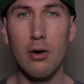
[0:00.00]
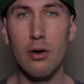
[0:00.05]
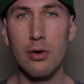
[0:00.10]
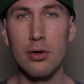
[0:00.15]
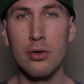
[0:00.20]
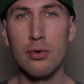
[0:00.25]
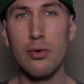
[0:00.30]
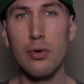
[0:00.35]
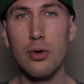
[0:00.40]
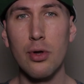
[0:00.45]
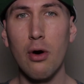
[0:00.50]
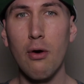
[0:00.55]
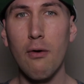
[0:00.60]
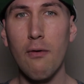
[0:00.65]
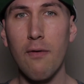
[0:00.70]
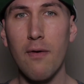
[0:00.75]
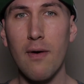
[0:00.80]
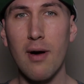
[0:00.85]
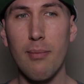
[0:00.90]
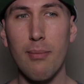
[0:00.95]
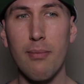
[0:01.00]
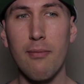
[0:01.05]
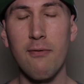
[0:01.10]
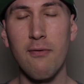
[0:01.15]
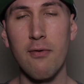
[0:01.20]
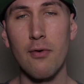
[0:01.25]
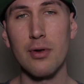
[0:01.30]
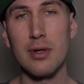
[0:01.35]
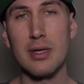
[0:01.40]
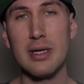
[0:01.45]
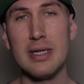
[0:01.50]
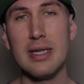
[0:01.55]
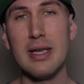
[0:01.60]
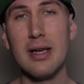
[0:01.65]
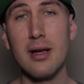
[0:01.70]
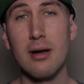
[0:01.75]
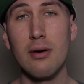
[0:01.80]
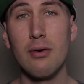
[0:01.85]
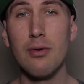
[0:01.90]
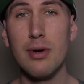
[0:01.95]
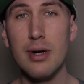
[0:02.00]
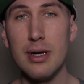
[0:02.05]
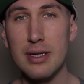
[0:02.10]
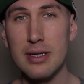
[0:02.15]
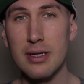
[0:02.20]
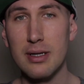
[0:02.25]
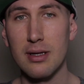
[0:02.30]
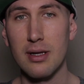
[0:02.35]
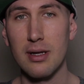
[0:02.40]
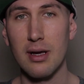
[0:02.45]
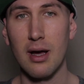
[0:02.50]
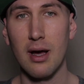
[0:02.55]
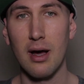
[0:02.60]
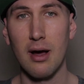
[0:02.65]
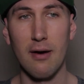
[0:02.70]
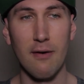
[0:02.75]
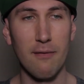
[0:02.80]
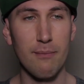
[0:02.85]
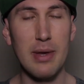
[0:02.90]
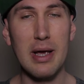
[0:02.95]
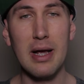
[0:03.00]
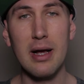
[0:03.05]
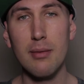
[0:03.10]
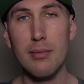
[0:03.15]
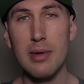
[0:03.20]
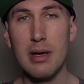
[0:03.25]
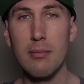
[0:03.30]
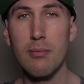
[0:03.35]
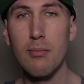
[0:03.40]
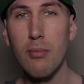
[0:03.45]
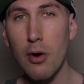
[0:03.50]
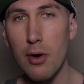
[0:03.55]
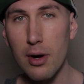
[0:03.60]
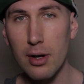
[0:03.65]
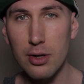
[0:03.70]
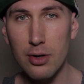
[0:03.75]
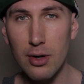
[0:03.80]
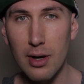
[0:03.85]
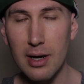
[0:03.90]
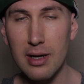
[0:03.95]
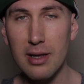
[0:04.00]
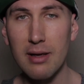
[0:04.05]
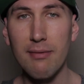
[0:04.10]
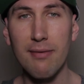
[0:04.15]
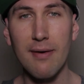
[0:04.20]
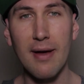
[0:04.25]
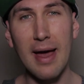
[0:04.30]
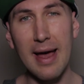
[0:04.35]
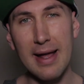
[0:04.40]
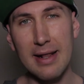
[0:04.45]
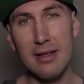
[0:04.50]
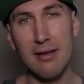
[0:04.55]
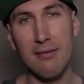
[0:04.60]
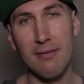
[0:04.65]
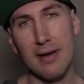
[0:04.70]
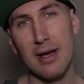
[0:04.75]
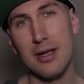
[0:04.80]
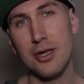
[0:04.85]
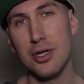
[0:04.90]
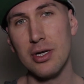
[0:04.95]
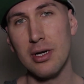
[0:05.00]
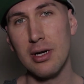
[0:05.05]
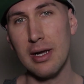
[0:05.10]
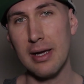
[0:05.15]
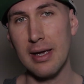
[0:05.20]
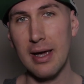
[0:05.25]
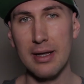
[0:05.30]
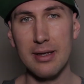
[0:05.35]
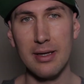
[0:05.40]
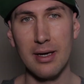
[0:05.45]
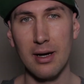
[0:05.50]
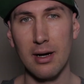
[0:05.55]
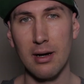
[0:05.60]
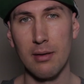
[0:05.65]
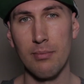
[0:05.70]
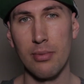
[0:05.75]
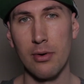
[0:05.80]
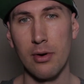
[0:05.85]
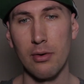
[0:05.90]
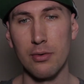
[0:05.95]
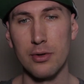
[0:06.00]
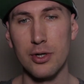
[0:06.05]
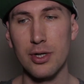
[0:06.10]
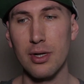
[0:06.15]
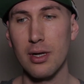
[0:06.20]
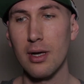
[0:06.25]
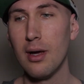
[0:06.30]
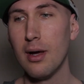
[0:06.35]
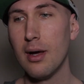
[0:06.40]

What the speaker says: or do NoFap for the single reason of becoming more attractive and eventually getting approached.